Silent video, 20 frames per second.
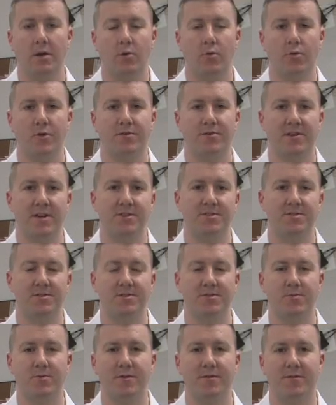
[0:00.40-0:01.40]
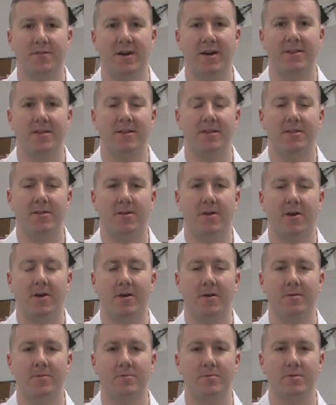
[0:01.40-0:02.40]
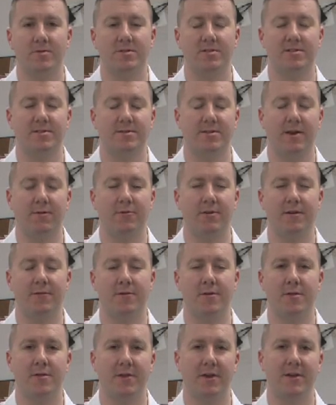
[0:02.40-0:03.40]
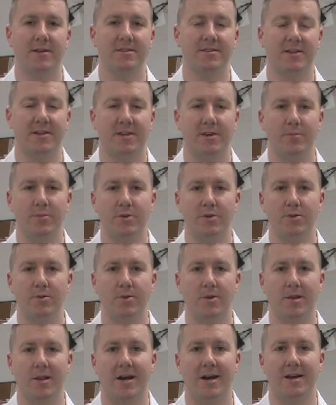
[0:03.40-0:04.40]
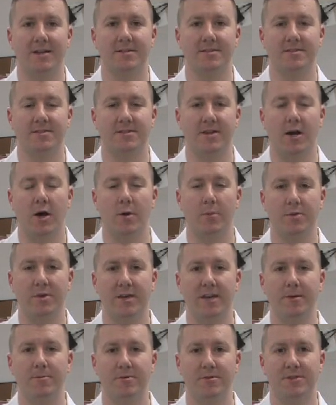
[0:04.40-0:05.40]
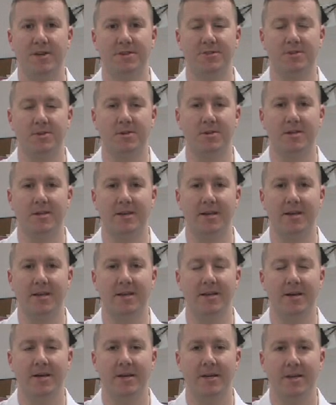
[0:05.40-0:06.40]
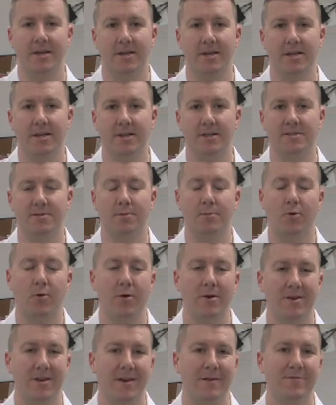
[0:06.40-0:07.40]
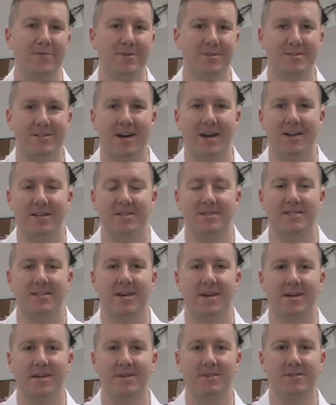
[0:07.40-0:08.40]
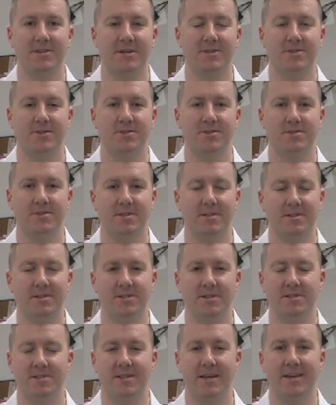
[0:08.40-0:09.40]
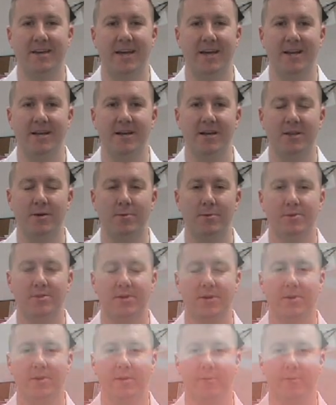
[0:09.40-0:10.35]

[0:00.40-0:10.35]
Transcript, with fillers: With dentures, we find that there are several different things that can be utilized to help keep a denture clean. It is important to emphasize that dentures, just like any other material